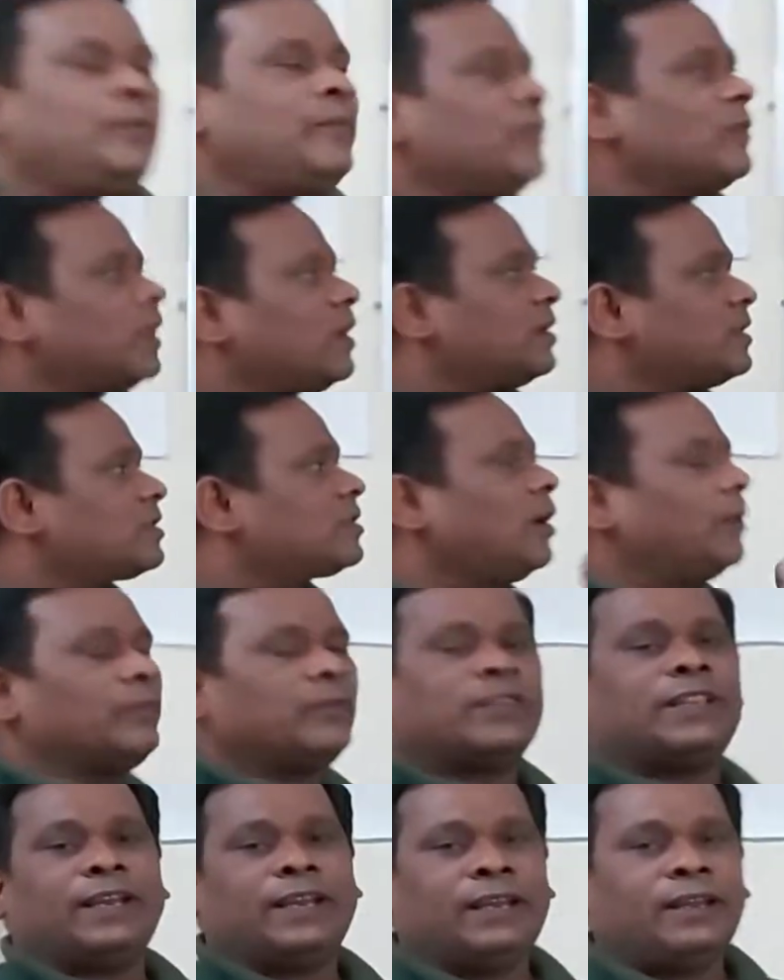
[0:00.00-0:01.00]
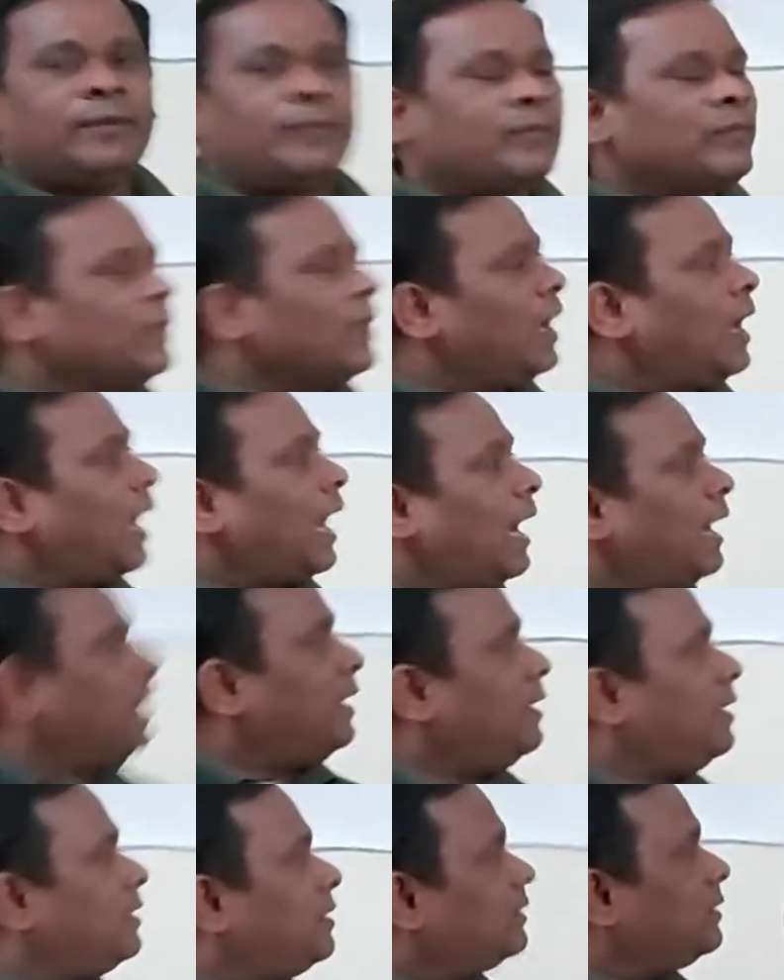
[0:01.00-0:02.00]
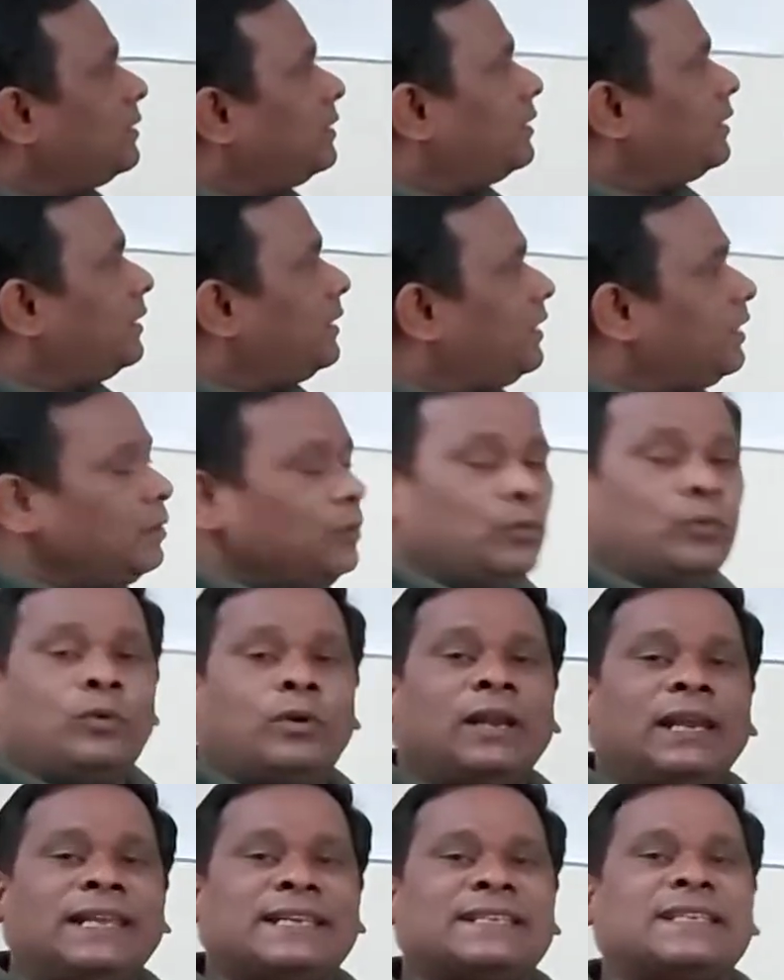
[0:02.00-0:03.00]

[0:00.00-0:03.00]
something, and you listen